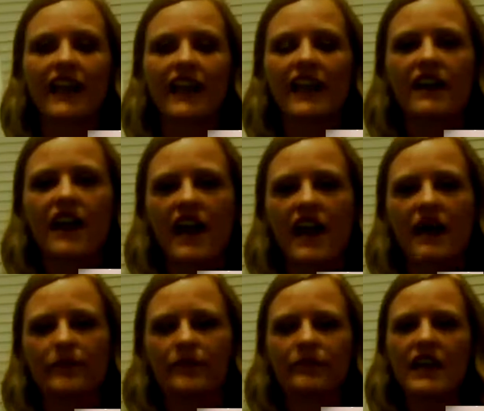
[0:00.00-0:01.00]
it,
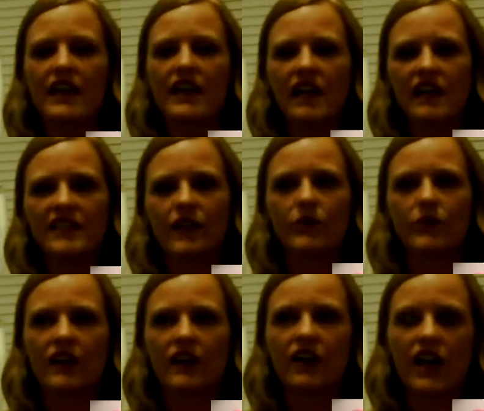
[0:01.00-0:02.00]
is that we
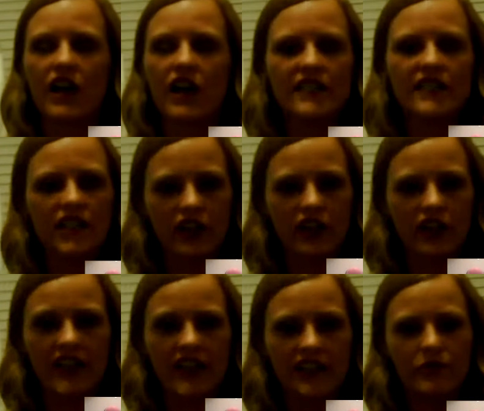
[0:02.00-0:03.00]
are constantly
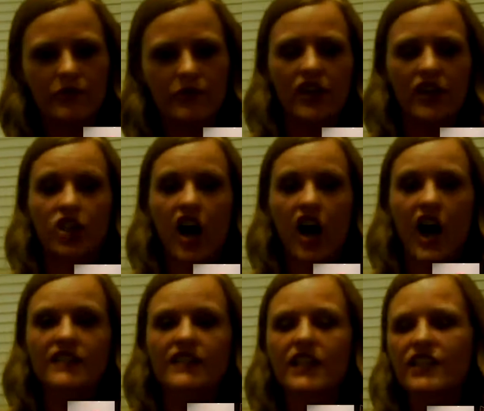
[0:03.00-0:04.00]
creating things with our
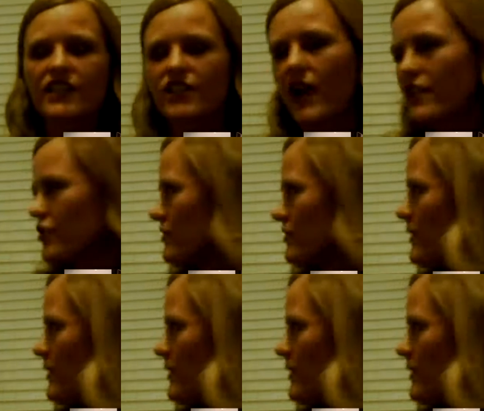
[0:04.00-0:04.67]
thoughts. So I drew my